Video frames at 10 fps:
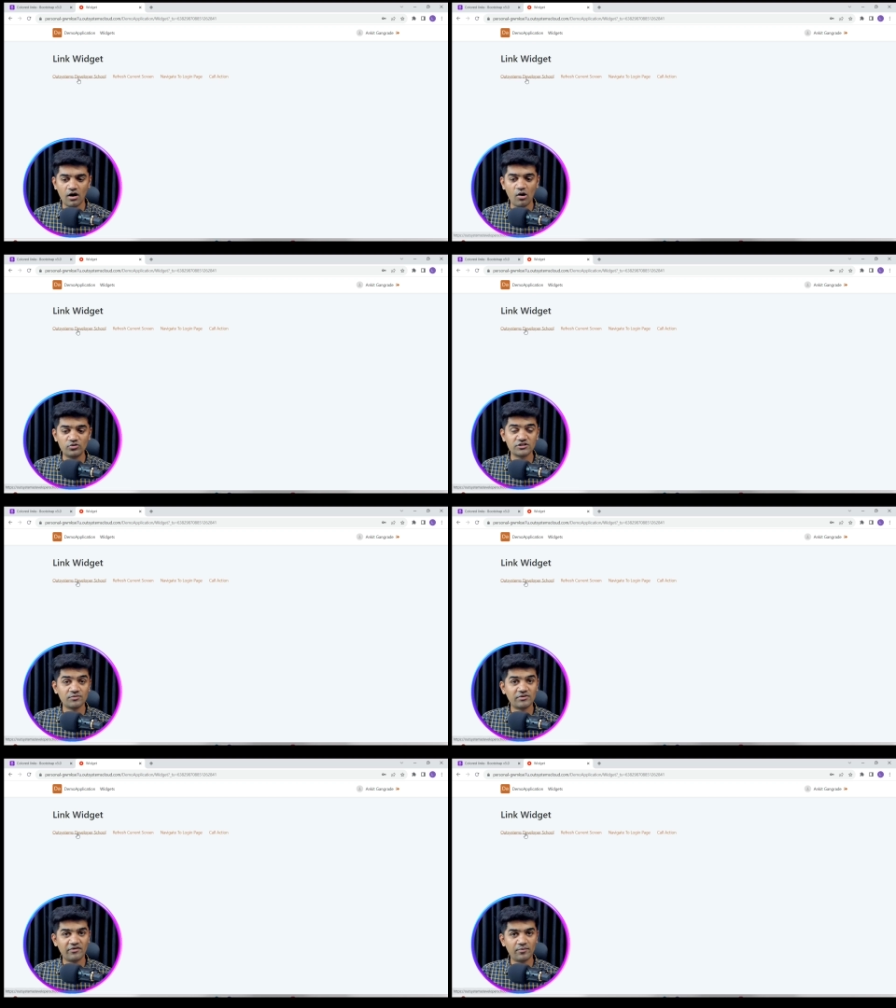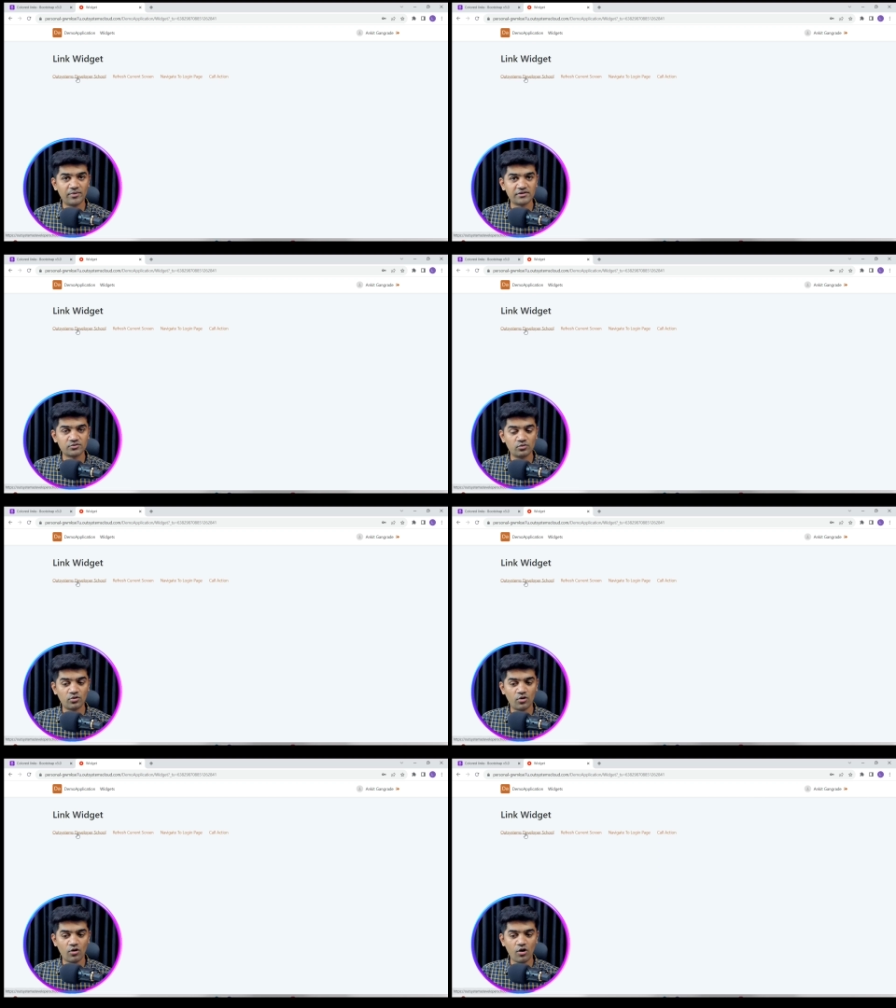OutSystems Developer
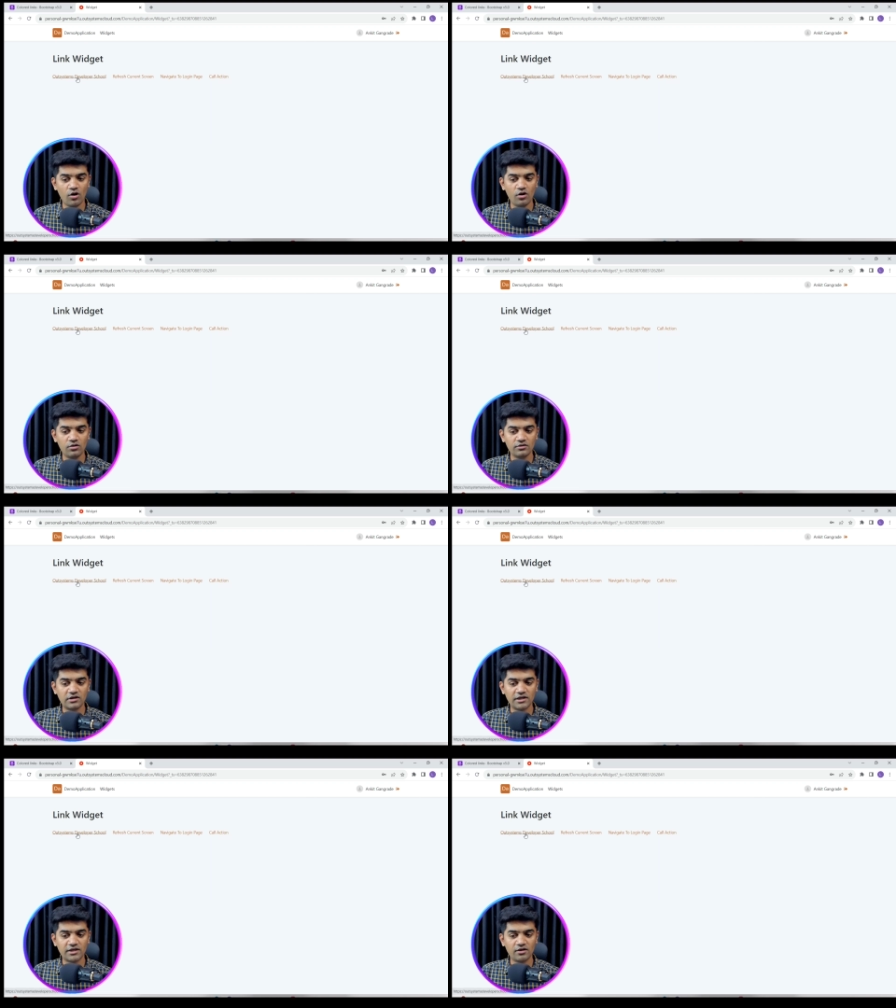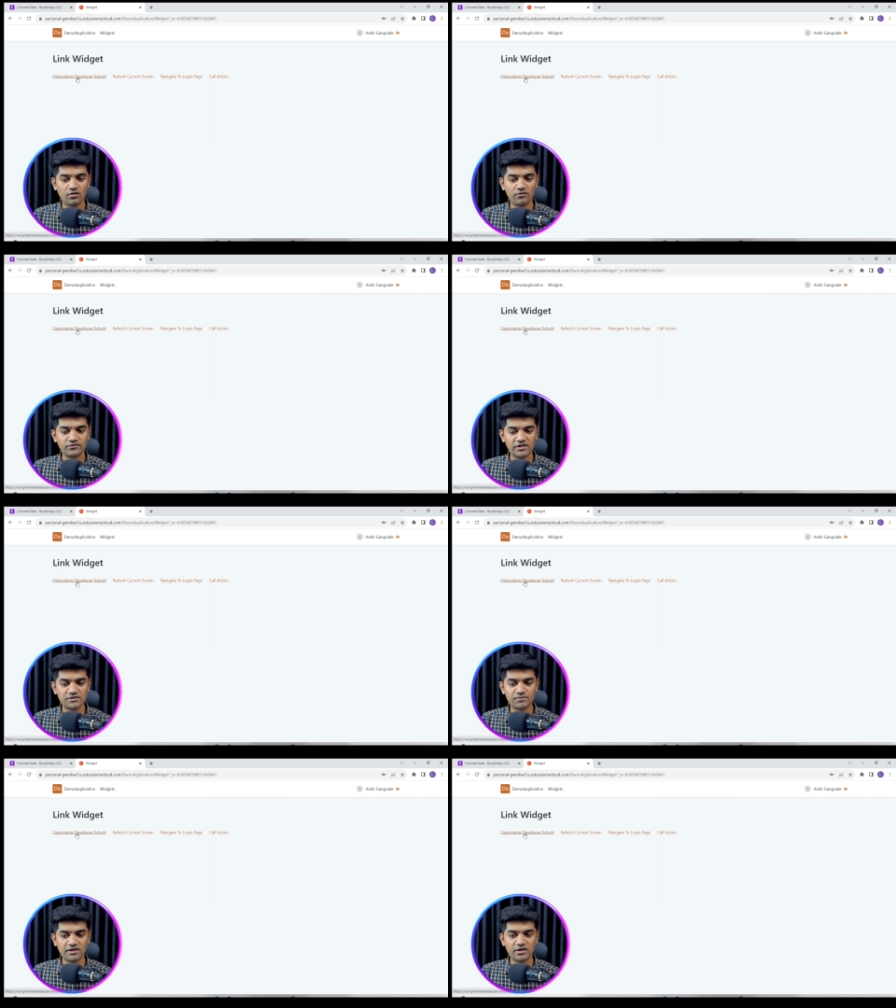School. On clicking of
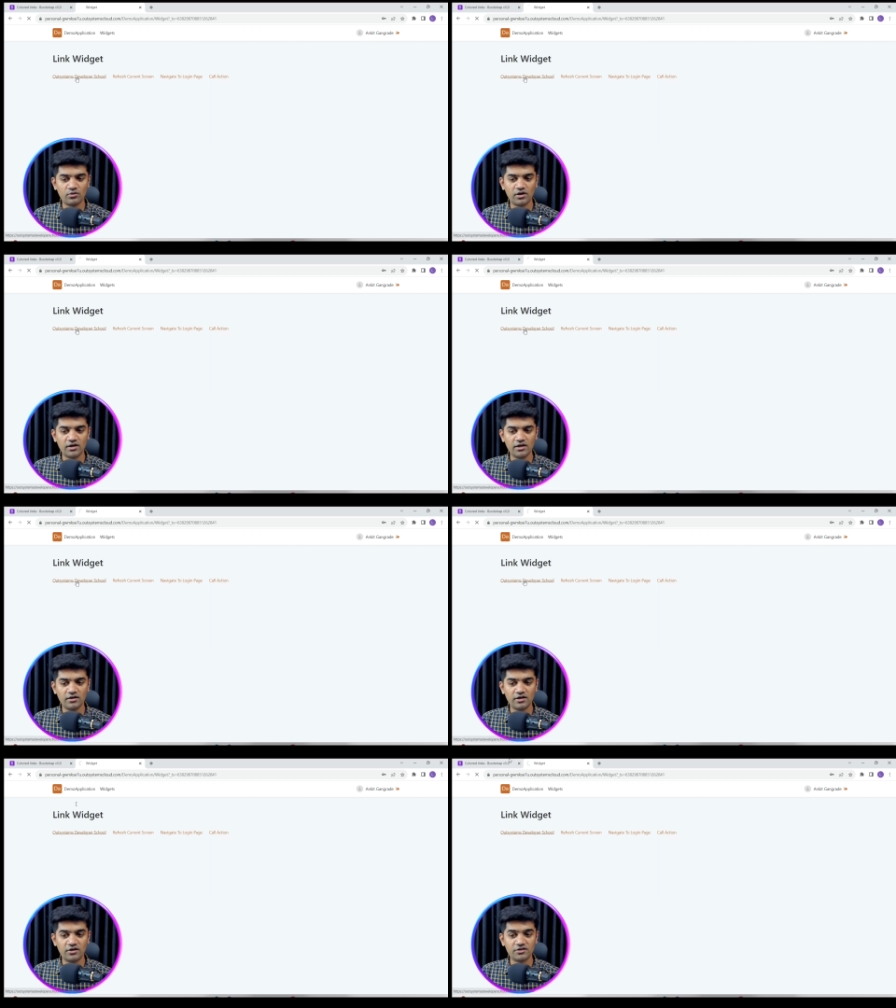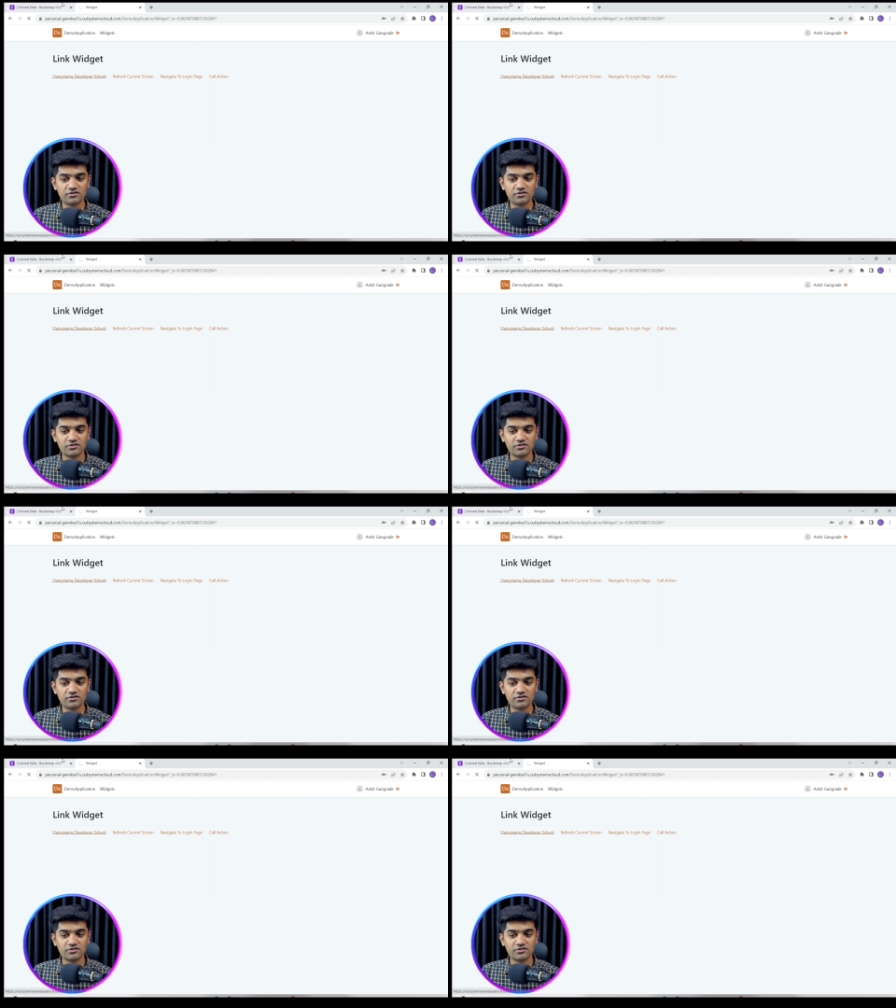this particular link, it